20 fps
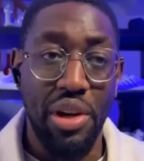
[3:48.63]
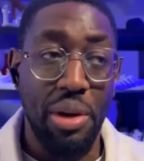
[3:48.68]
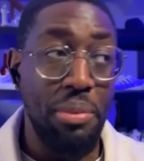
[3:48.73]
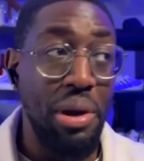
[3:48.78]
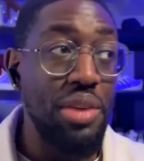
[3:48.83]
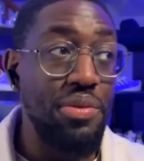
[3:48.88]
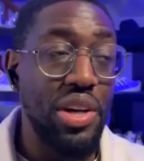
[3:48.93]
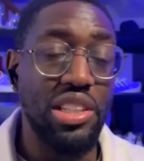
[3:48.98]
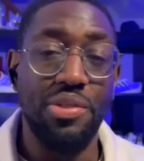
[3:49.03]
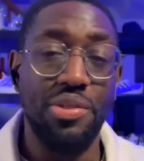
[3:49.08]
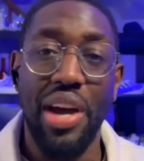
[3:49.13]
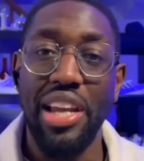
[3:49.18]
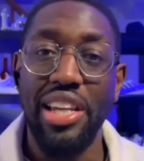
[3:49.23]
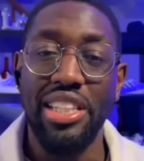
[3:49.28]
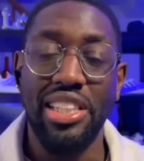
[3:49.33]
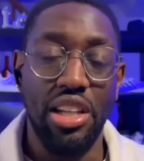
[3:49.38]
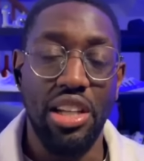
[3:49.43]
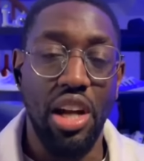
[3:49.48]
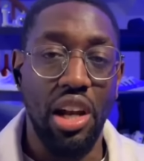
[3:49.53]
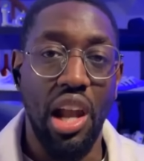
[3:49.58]
And many of us have had
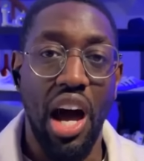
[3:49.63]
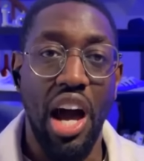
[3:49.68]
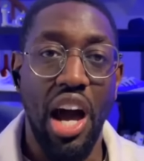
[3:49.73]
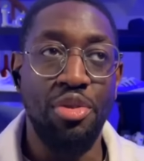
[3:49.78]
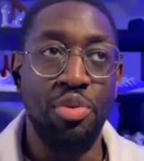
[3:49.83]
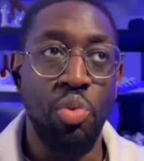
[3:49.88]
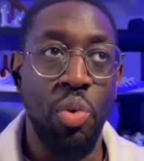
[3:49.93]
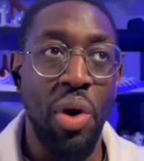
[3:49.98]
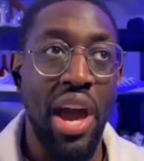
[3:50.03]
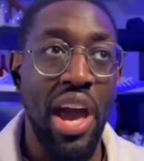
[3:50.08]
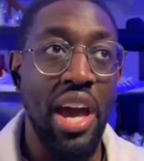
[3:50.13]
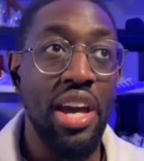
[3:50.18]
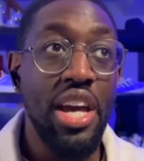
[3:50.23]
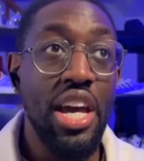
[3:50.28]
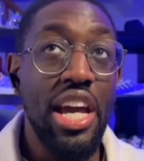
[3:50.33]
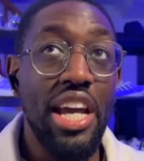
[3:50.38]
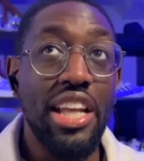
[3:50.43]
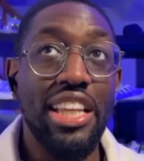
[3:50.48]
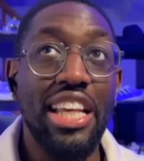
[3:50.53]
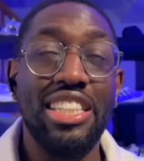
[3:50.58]
this in our life where
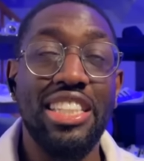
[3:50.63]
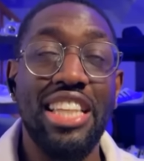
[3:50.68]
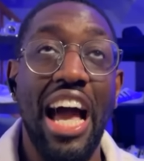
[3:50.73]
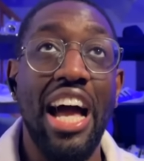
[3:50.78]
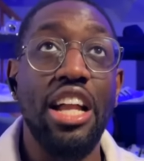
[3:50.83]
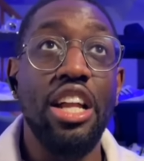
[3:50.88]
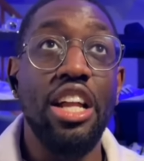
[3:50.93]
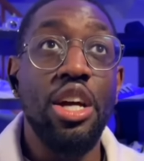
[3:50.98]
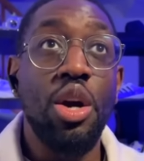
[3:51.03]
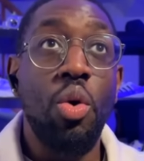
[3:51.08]
there's that